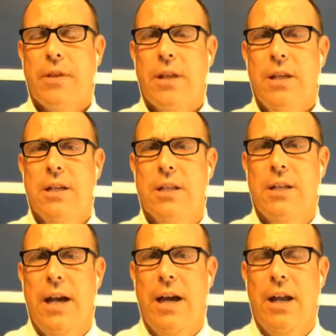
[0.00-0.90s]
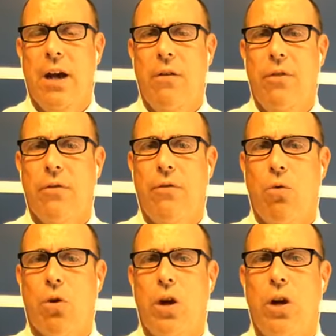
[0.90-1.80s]
is that of the
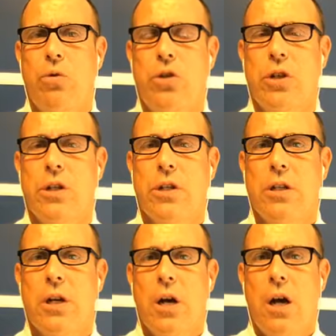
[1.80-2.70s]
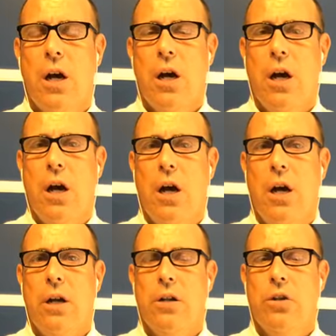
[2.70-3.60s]
4 coaches, 2
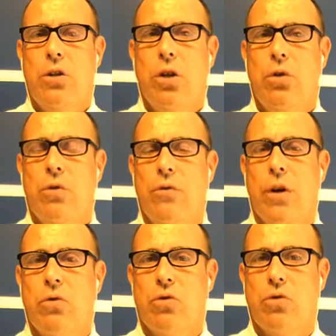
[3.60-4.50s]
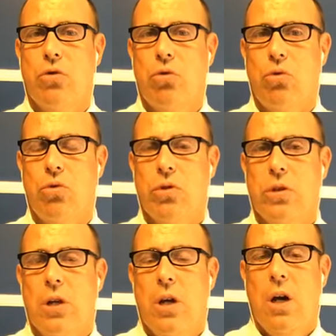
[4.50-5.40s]
of those
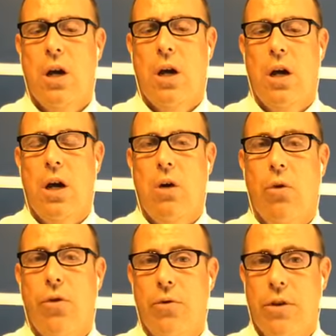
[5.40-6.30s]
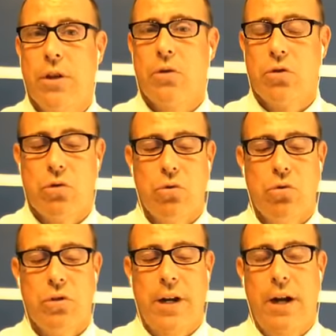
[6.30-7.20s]
schools, 3 of those
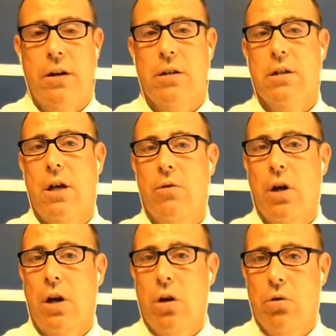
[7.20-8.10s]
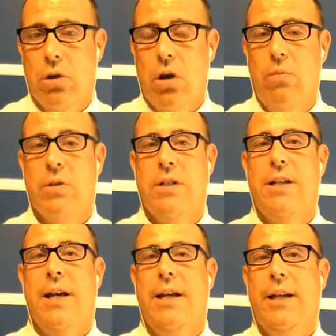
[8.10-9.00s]
schools, Arizona, Oklahoma
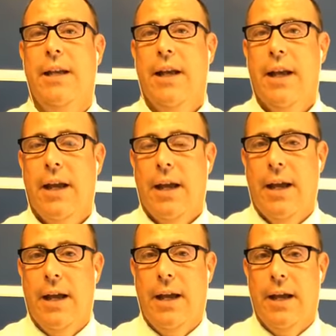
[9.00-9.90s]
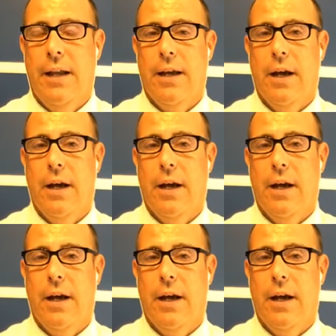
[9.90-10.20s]
State, and